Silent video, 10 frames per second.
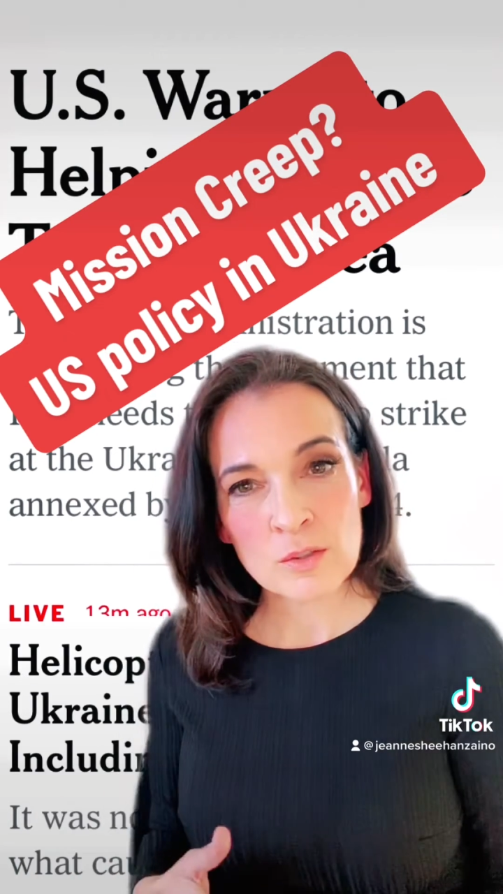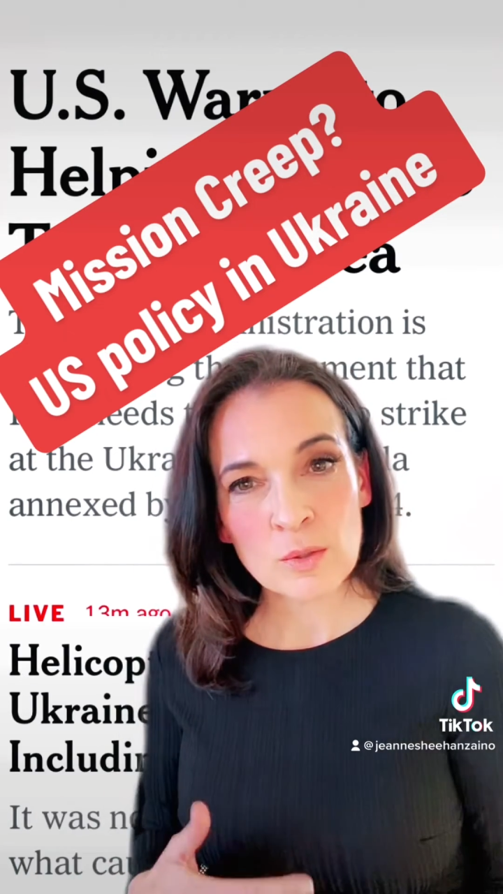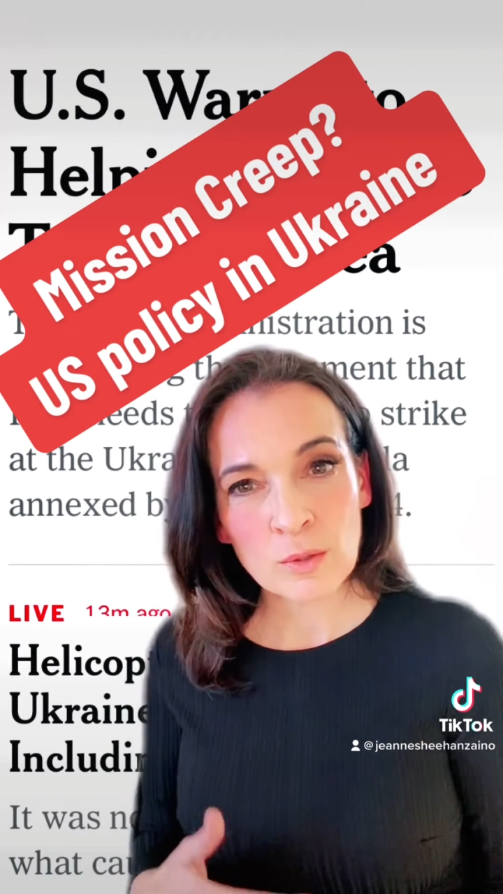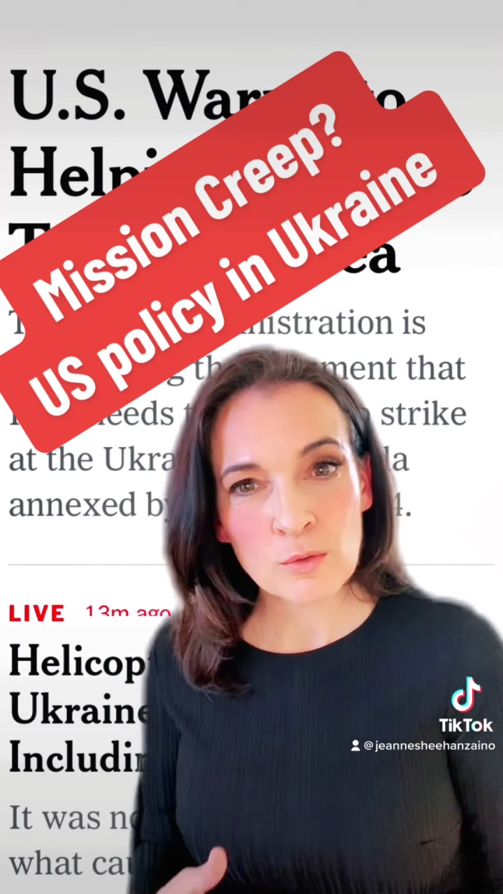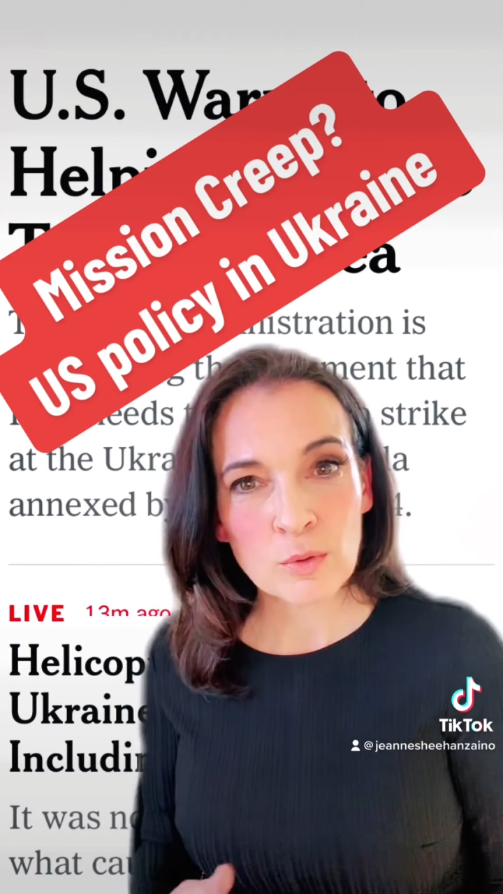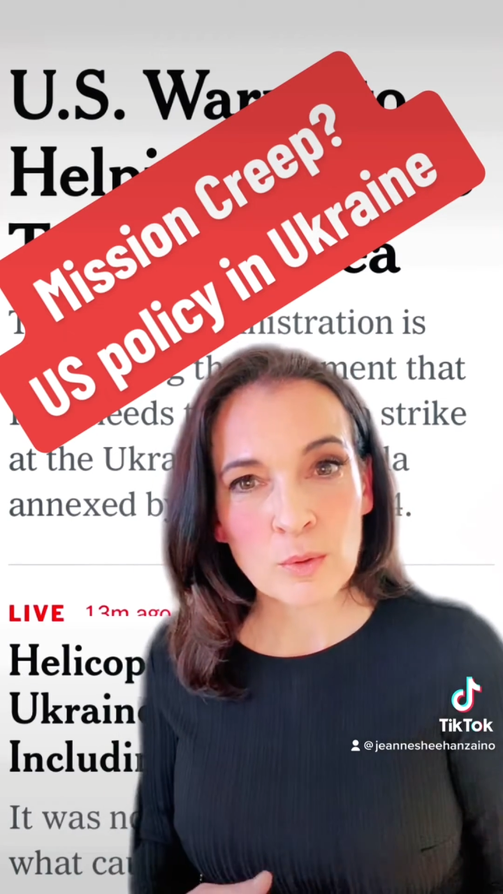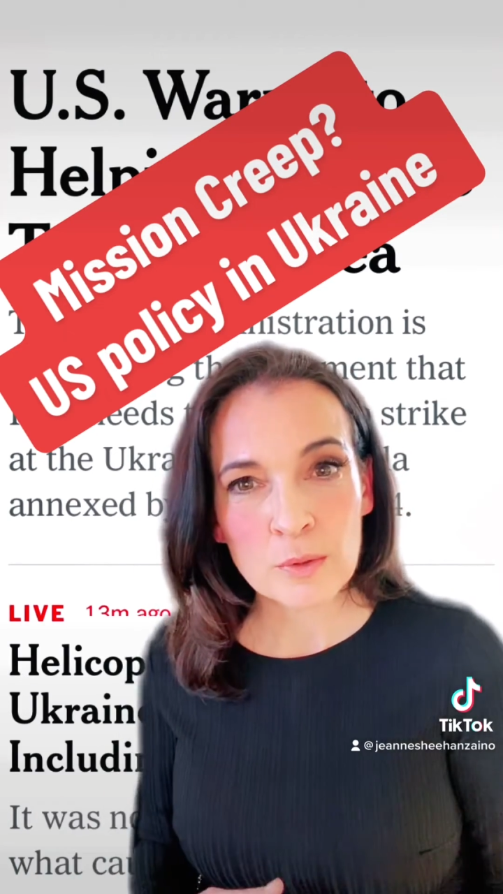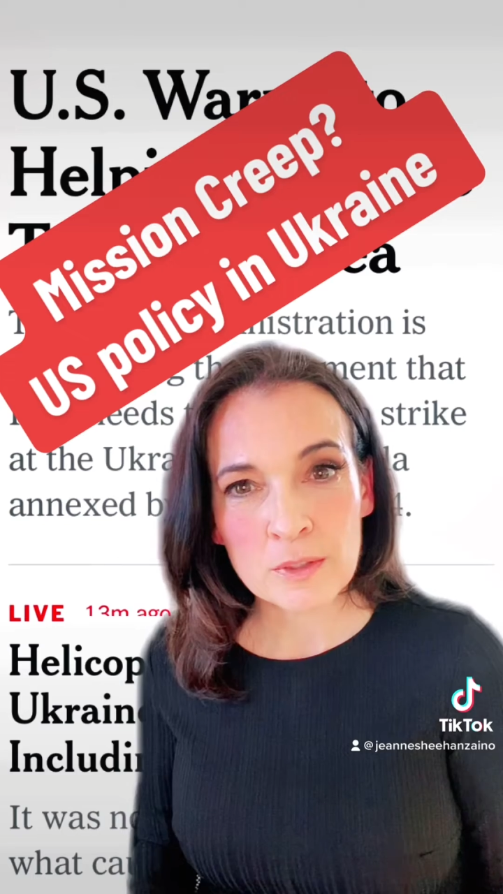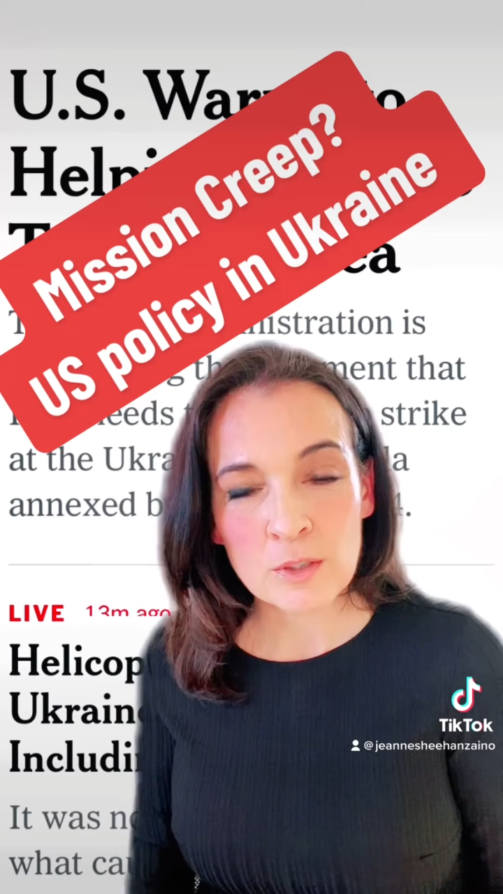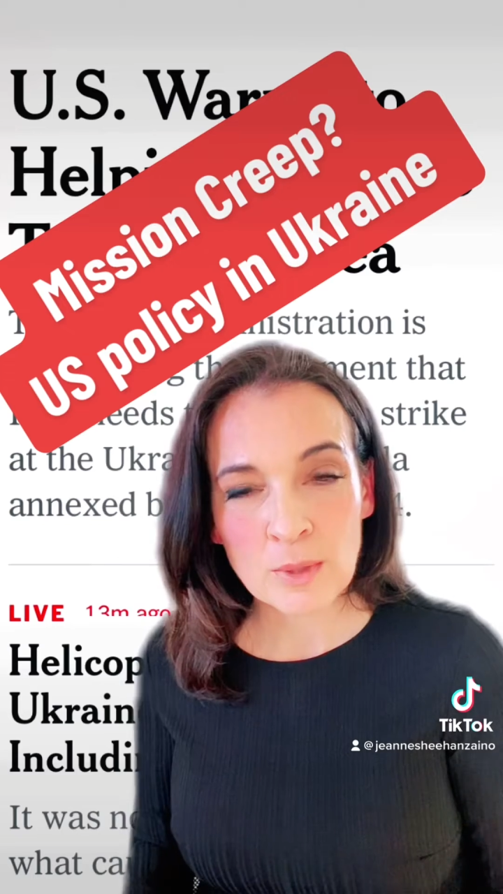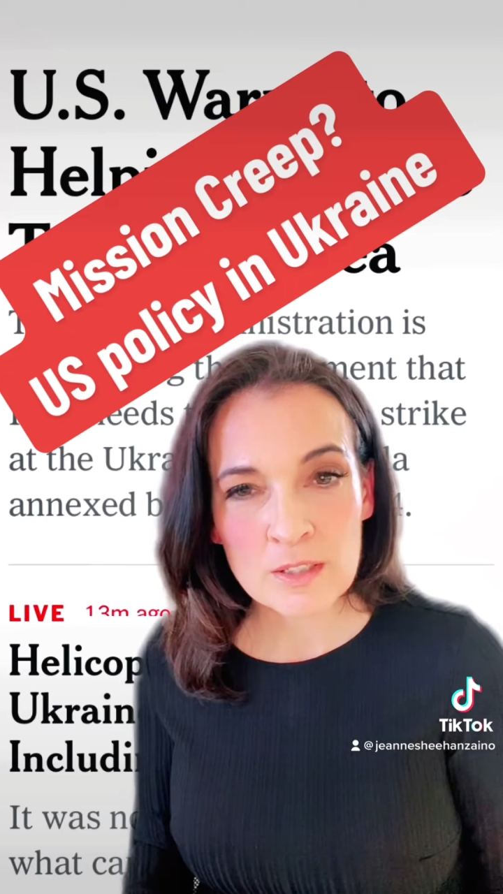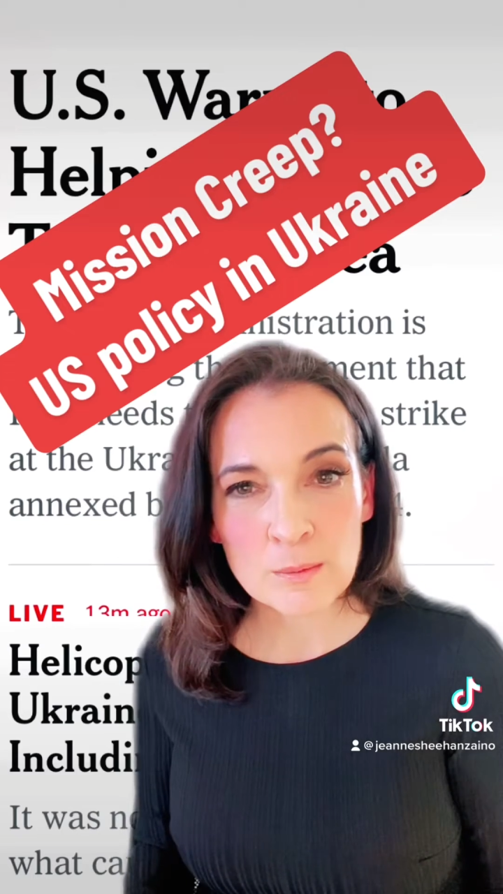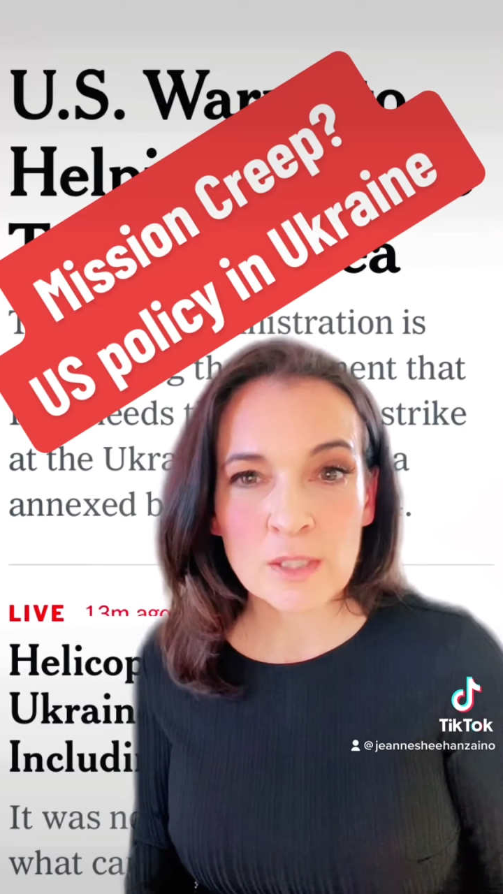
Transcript: who control the U.S.